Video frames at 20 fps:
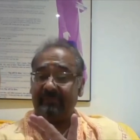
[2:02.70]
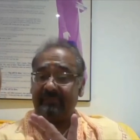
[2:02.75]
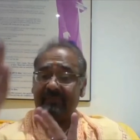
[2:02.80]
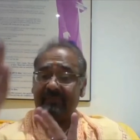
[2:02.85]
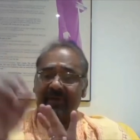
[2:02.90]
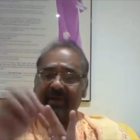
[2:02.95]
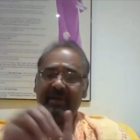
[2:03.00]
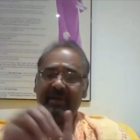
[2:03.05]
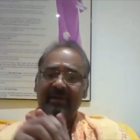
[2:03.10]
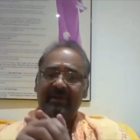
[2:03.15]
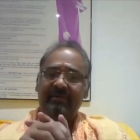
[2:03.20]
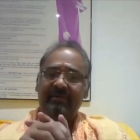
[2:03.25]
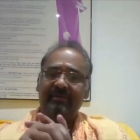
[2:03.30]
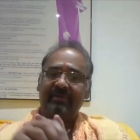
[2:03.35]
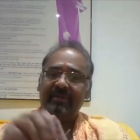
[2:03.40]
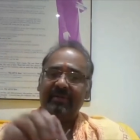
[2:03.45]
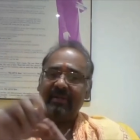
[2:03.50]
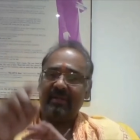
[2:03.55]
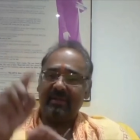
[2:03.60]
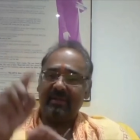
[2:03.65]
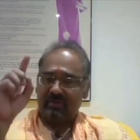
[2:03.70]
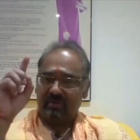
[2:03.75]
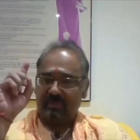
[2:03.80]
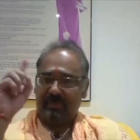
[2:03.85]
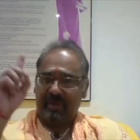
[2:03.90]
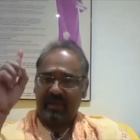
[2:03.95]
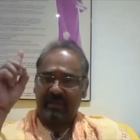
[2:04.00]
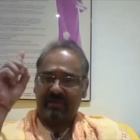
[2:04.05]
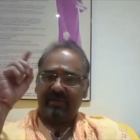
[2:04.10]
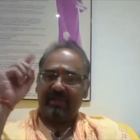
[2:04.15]
right? So
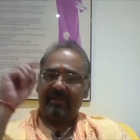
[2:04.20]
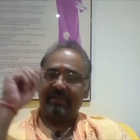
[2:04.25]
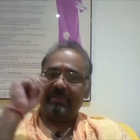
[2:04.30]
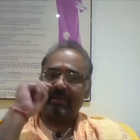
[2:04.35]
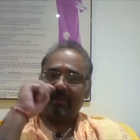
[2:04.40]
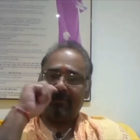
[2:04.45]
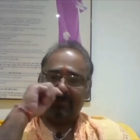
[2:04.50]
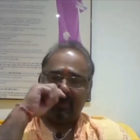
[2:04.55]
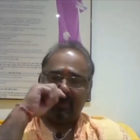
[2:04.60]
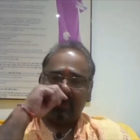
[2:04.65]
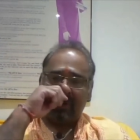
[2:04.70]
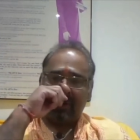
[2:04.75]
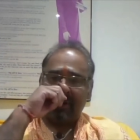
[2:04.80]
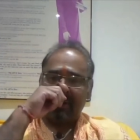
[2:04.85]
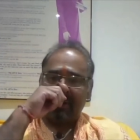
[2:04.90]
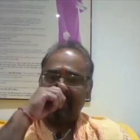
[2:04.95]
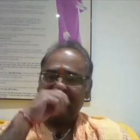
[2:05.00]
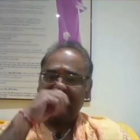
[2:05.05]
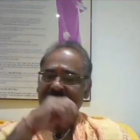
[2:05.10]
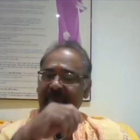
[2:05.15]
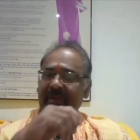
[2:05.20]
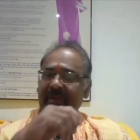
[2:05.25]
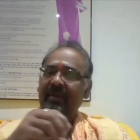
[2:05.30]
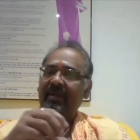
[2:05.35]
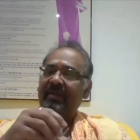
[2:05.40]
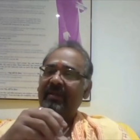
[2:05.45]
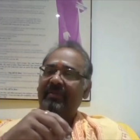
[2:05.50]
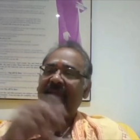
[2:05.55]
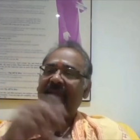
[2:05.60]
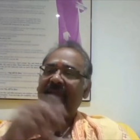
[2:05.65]
Upeksha is number 1.
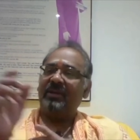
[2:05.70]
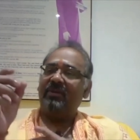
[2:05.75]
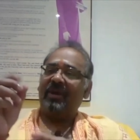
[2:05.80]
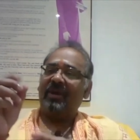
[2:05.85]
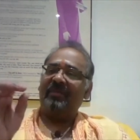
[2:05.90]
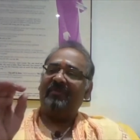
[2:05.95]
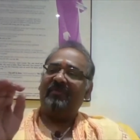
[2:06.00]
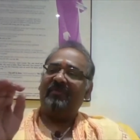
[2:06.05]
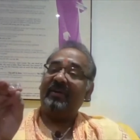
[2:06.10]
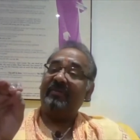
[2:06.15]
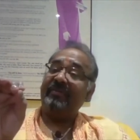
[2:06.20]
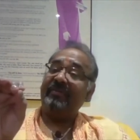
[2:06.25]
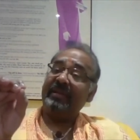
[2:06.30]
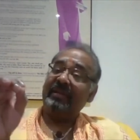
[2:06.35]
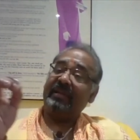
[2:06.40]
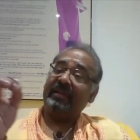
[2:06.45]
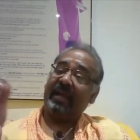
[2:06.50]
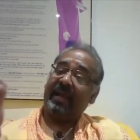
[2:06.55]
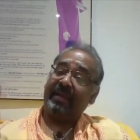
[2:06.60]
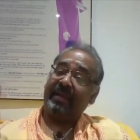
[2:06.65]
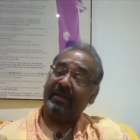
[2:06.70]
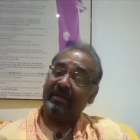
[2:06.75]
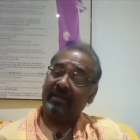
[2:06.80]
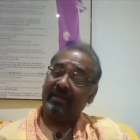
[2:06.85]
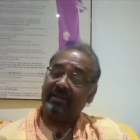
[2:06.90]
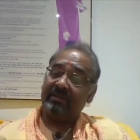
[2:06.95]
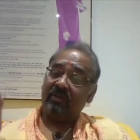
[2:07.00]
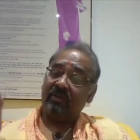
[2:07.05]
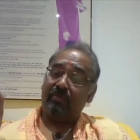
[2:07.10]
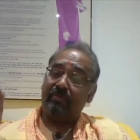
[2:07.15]
Then you have loving kindness
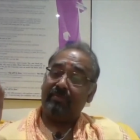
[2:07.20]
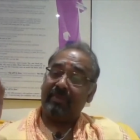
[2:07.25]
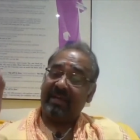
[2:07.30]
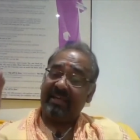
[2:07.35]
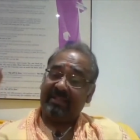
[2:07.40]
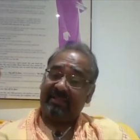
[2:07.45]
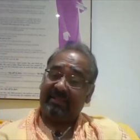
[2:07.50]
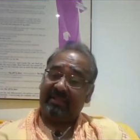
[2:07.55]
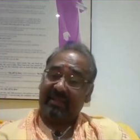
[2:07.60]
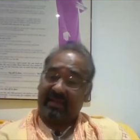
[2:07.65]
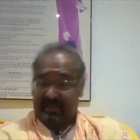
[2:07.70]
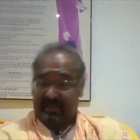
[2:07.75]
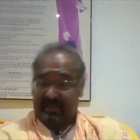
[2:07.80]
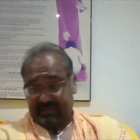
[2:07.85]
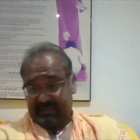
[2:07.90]
or maitri,